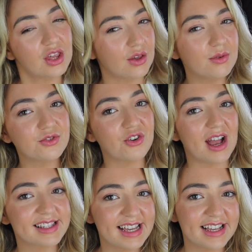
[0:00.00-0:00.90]
cute
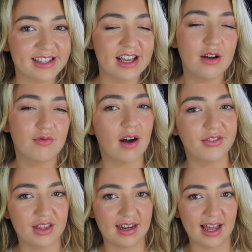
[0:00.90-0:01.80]
dresses
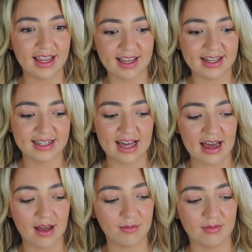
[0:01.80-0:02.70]
rather than like
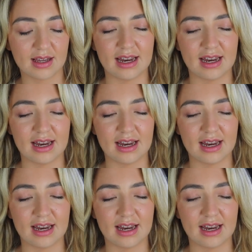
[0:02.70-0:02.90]
Um,